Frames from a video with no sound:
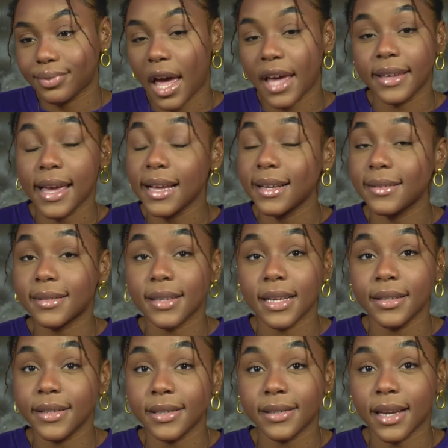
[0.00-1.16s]
I guess,
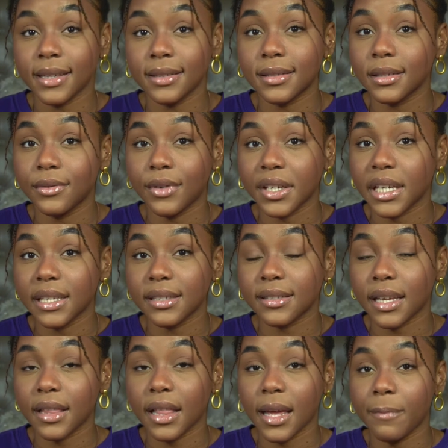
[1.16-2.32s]
indecisive. I guess
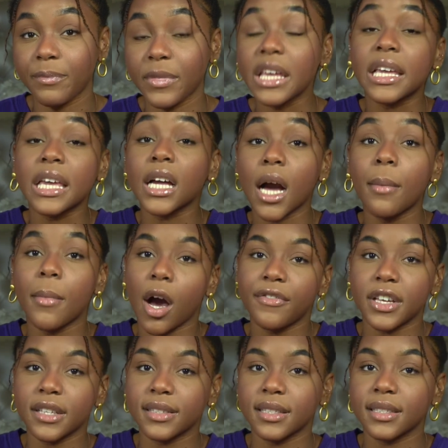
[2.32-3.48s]
like it can come off
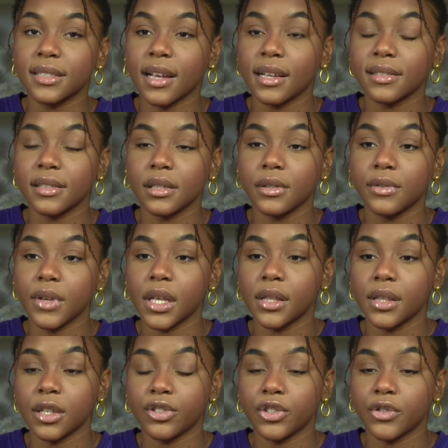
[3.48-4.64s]
as indecisive,
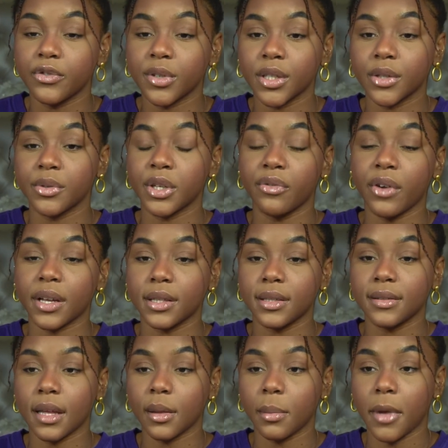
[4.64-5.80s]
and they're just really
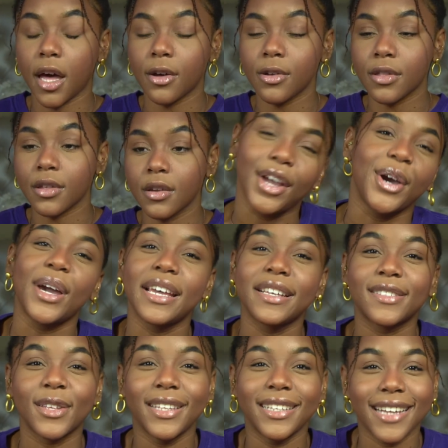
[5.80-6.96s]
reckless at the mouth. Okay,
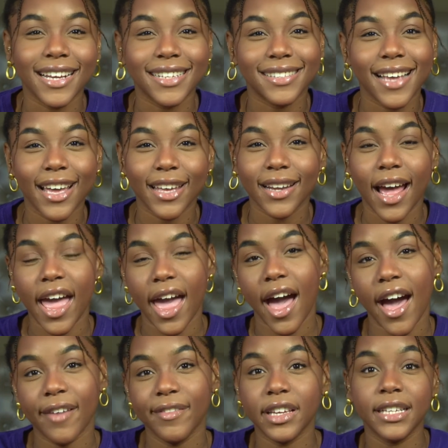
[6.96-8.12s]
so the next sign I
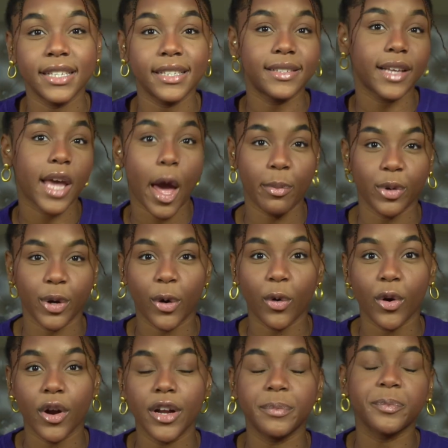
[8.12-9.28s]
have is
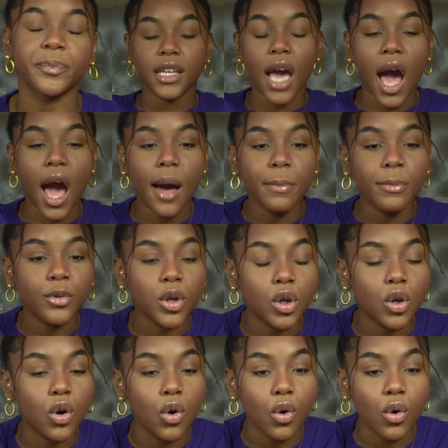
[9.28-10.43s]
Capricorn.
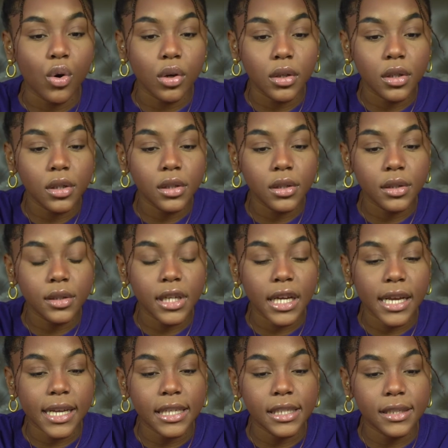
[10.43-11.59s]
Capricorn
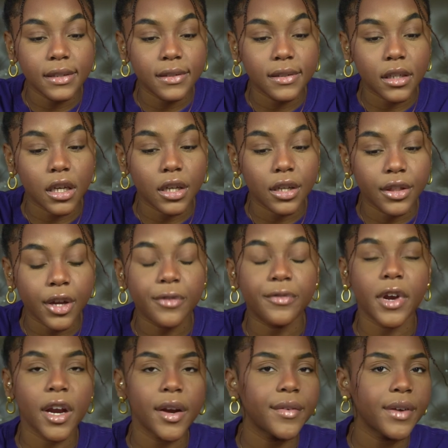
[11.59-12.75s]
is, they're
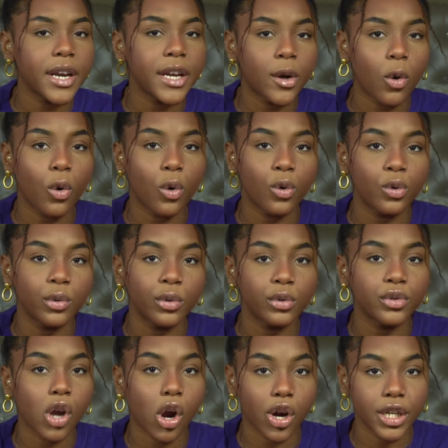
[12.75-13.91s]
very
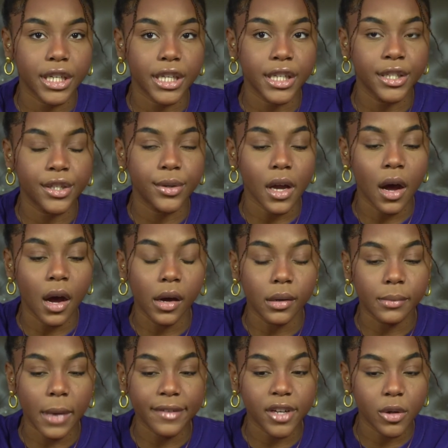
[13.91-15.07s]
cold-hearted.
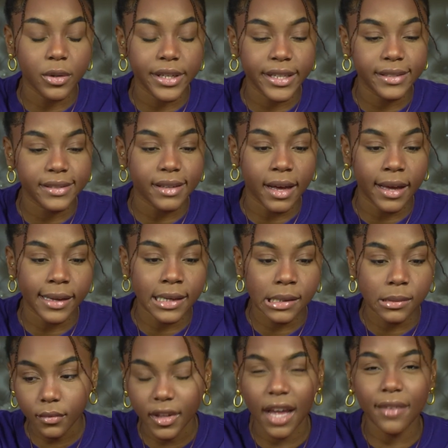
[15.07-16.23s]
I noticed like
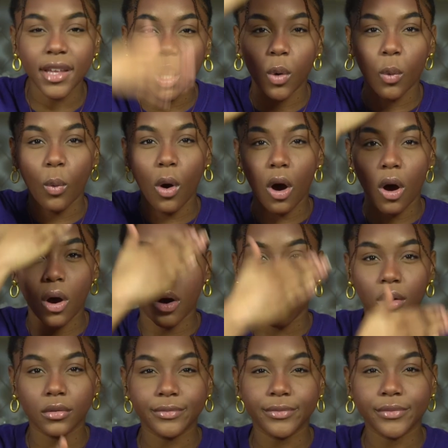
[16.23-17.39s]
they have like a
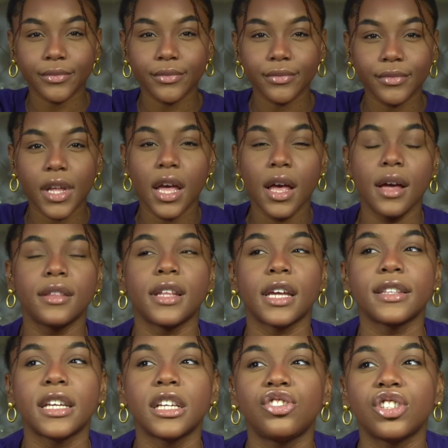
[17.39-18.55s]
wall.
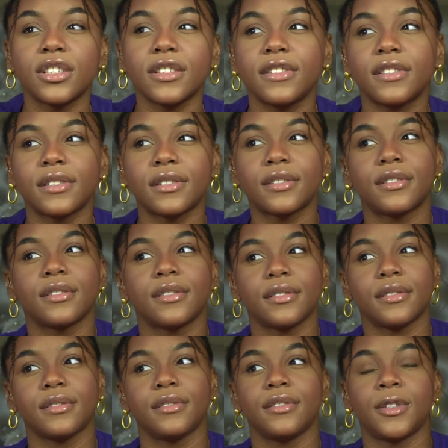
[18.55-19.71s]
Like they're
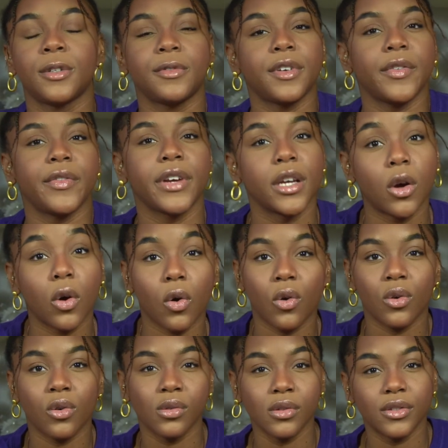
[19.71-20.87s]
very
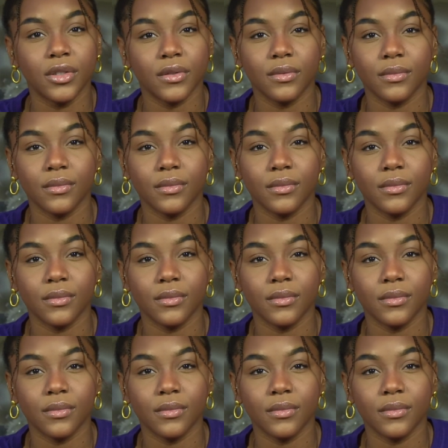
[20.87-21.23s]
cold.